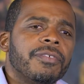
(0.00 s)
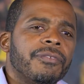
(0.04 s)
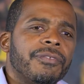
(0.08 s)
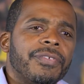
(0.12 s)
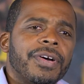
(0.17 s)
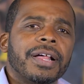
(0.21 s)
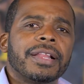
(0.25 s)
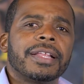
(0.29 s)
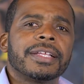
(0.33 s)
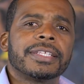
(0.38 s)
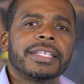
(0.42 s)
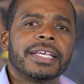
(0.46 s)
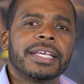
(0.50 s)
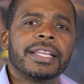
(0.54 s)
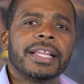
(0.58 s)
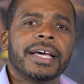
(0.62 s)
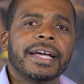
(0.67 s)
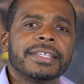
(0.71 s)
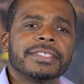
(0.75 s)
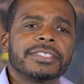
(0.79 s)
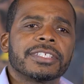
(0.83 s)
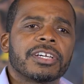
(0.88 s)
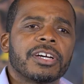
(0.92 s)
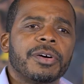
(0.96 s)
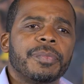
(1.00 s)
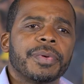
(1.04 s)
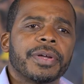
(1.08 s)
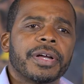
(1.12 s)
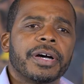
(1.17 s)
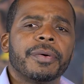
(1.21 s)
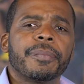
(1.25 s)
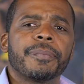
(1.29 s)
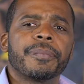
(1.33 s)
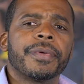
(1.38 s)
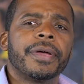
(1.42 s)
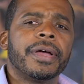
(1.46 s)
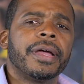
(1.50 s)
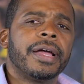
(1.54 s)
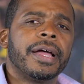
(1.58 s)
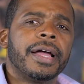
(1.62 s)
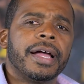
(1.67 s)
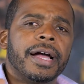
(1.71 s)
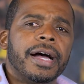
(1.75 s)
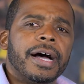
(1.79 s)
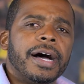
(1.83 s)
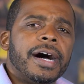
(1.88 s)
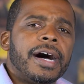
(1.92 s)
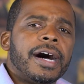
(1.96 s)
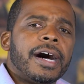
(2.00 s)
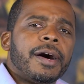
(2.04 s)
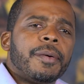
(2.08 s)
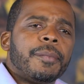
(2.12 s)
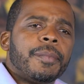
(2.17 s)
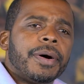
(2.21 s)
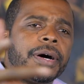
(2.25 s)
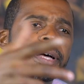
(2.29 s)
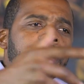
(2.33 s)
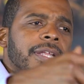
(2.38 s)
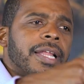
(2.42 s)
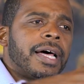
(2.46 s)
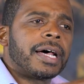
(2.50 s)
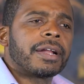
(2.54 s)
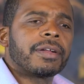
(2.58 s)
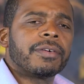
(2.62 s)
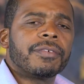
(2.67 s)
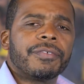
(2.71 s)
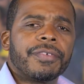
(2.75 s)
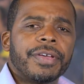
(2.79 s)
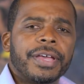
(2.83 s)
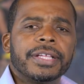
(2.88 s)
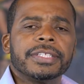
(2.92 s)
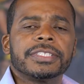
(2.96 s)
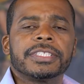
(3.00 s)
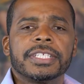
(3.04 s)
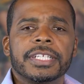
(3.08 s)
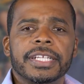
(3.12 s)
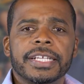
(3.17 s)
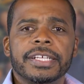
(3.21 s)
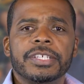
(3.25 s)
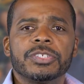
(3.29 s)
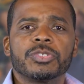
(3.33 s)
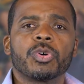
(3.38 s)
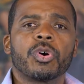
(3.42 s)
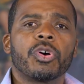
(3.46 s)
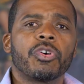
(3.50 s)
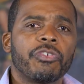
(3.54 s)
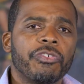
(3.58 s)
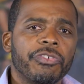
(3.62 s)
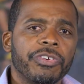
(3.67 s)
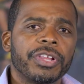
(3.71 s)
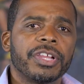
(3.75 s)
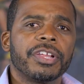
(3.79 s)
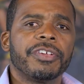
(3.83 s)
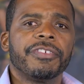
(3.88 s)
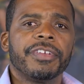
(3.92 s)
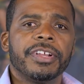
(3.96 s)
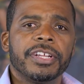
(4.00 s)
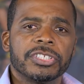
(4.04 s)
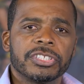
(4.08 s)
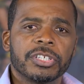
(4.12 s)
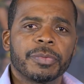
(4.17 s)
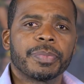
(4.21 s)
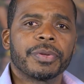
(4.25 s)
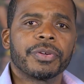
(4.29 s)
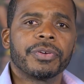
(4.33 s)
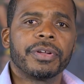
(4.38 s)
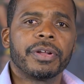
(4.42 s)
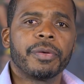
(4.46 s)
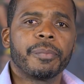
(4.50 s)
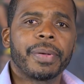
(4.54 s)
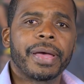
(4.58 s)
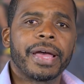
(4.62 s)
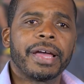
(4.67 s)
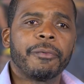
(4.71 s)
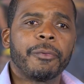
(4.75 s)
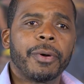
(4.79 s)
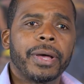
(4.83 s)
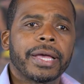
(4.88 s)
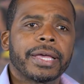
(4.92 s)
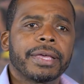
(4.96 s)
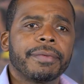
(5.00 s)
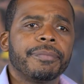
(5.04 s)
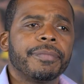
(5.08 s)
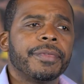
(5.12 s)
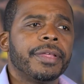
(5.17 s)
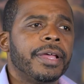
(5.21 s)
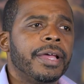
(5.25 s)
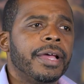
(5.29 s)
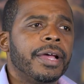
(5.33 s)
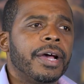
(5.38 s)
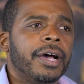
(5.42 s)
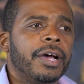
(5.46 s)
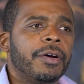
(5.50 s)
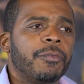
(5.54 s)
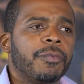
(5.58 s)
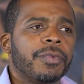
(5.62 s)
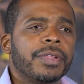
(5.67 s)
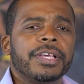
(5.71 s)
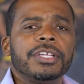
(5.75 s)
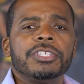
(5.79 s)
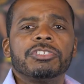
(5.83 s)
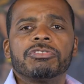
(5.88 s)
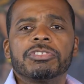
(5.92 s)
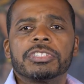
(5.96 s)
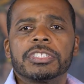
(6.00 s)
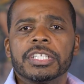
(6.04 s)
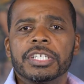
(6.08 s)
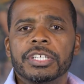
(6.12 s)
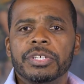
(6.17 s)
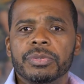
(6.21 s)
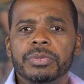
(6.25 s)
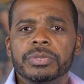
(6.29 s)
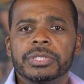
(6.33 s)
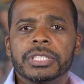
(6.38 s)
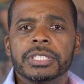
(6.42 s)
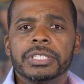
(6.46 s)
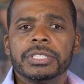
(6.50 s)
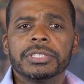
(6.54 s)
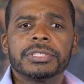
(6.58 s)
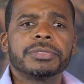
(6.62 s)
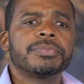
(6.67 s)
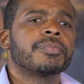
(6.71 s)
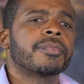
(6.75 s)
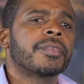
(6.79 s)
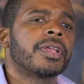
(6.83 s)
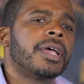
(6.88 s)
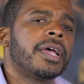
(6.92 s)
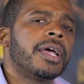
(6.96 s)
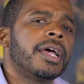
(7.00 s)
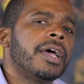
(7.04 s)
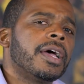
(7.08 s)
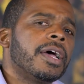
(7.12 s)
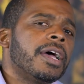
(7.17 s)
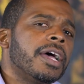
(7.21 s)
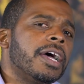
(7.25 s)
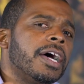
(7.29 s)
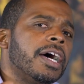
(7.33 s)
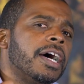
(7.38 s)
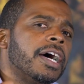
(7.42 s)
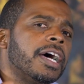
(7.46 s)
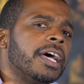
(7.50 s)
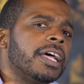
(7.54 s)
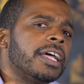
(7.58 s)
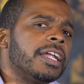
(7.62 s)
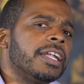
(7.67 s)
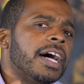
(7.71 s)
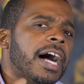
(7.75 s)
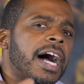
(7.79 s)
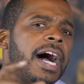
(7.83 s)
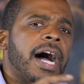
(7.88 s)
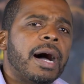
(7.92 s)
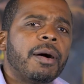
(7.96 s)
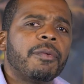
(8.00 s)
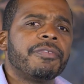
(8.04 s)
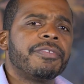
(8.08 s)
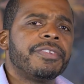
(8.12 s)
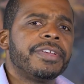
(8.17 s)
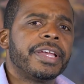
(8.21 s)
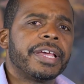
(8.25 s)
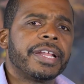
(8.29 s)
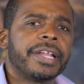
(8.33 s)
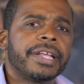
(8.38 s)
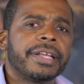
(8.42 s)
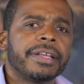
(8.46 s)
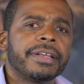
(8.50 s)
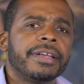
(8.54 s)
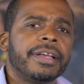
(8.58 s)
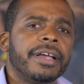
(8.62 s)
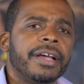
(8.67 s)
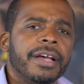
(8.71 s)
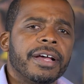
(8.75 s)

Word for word: Filing deadlines are coming up. Um, a lot of entities are really, really jumping on the bandwagon. Interesting uses. Obviating